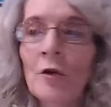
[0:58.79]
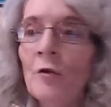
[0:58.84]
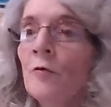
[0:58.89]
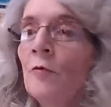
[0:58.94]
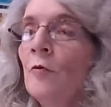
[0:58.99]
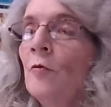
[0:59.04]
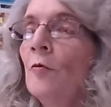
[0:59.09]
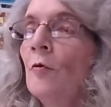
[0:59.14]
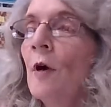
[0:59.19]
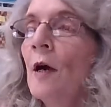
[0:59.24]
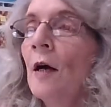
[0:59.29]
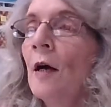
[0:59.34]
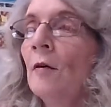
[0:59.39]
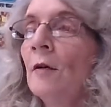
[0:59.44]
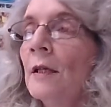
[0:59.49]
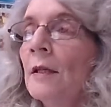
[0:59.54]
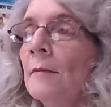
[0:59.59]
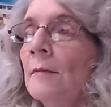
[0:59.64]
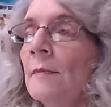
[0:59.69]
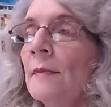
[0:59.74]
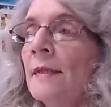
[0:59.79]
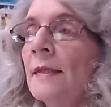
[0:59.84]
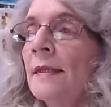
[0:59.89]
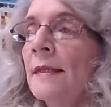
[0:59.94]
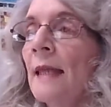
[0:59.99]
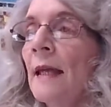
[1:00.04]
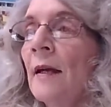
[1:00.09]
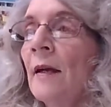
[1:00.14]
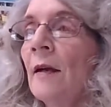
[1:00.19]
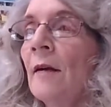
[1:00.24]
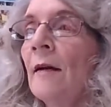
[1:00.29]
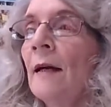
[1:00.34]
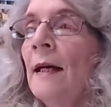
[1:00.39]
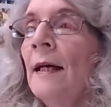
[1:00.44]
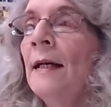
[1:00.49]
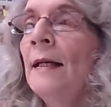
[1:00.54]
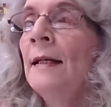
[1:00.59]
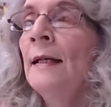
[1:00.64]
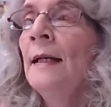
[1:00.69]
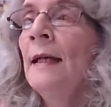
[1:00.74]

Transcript: Welcome, Sarah.